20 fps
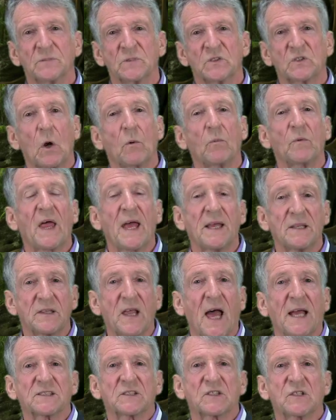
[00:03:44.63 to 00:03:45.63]
So
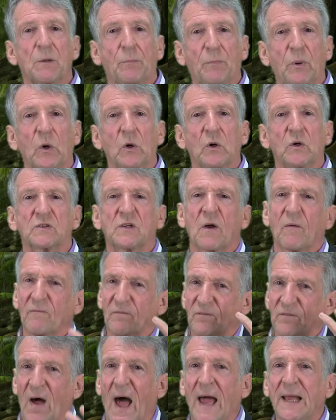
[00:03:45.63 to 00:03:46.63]
that's the pause,
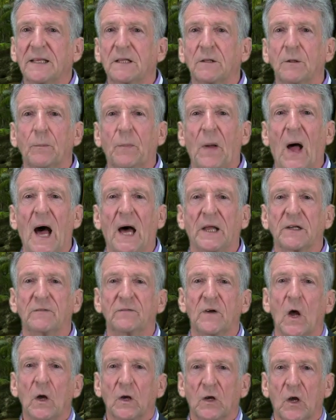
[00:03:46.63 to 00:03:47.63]
vital part of